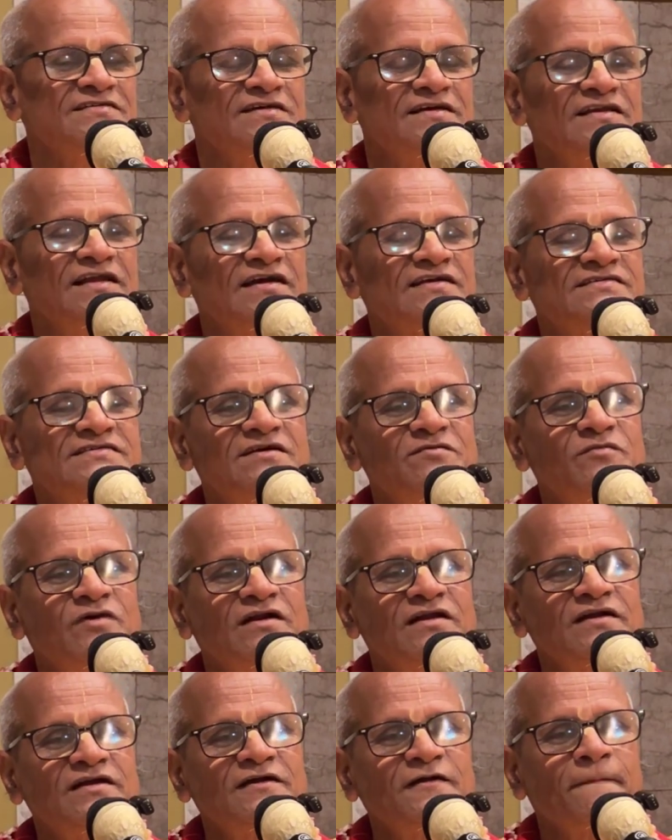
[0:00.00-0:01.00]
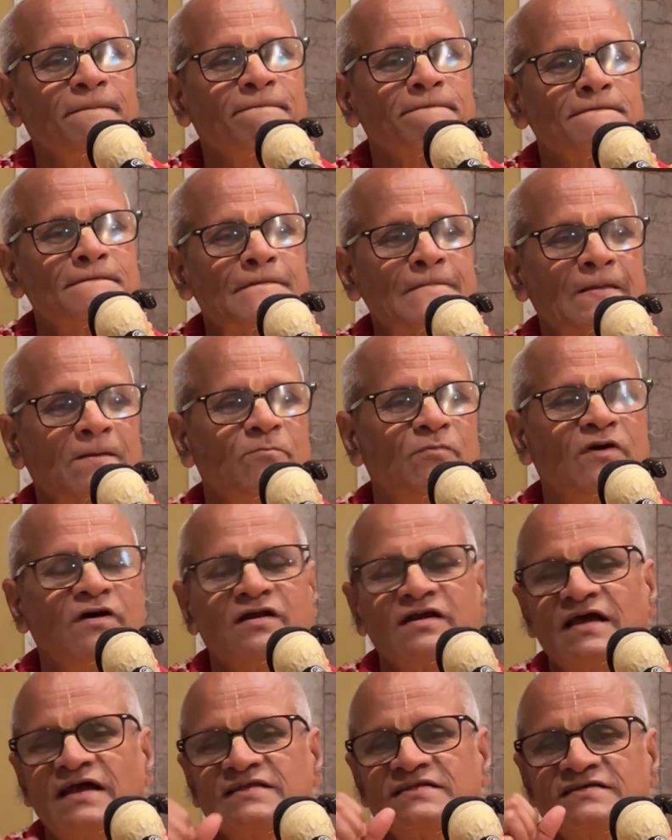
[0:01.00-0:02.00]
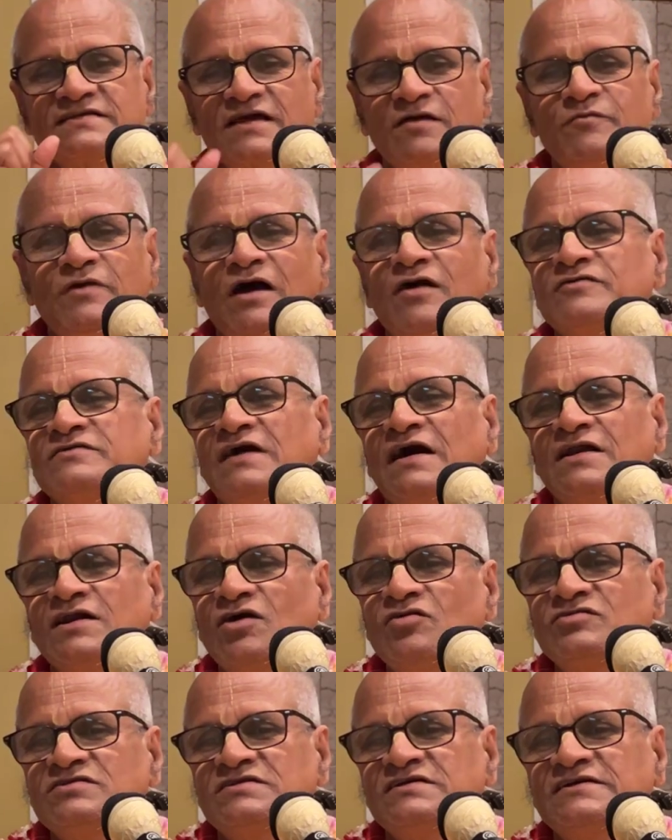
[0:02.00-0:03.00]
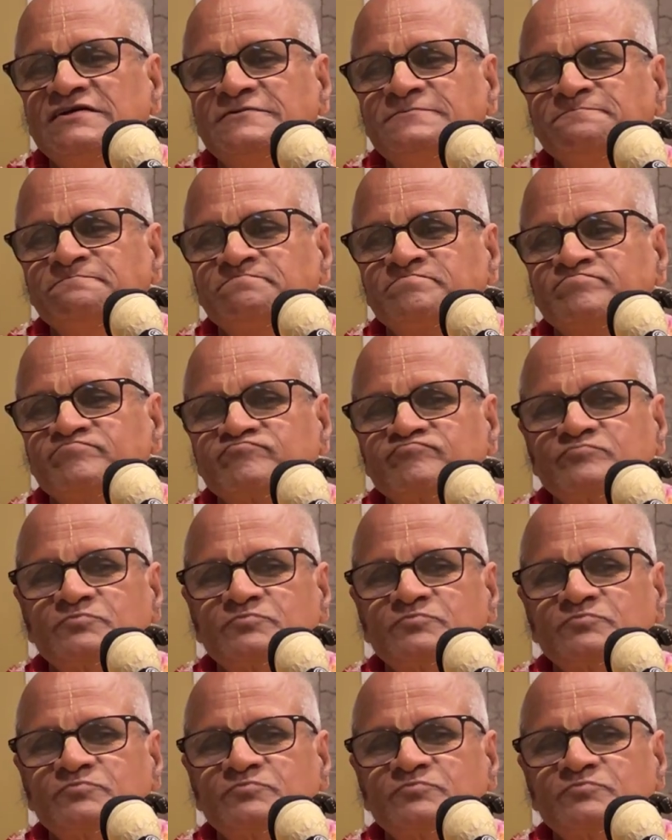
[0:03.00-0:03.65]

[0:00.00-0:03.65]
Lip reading: The next day morning, Mangala at the time I was announcing.